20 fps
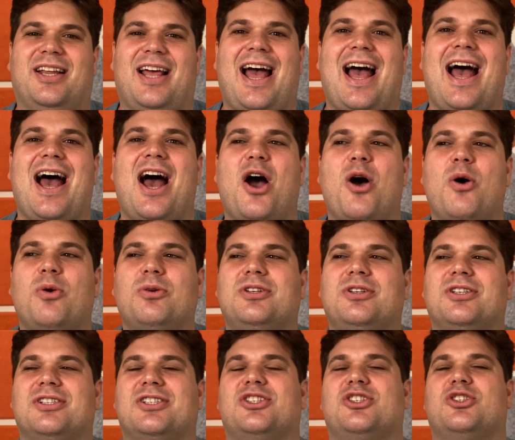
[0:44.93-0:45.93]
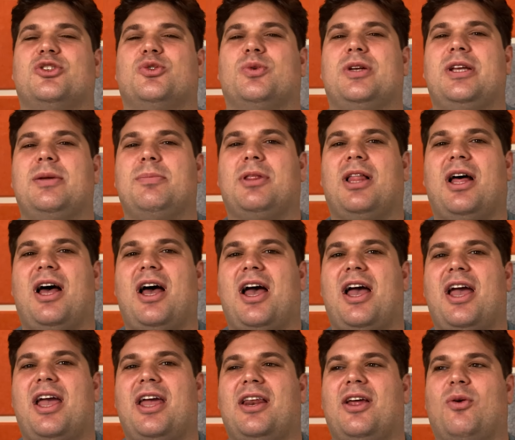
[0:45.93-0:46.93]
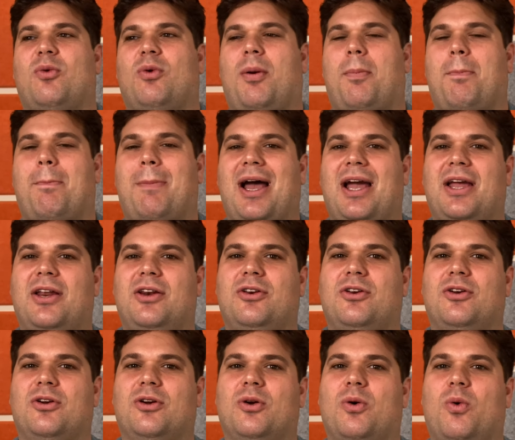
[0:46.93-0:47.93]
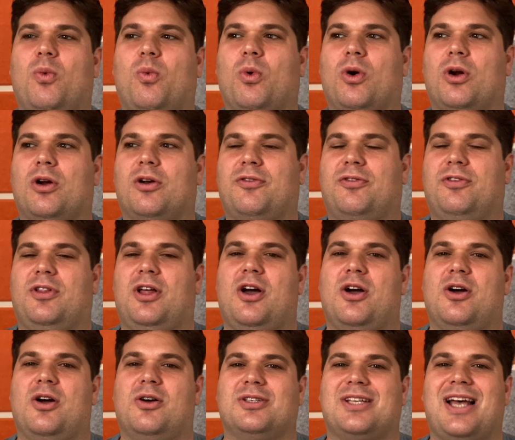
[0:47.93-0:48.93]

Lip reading: How to streamline reminder workflows.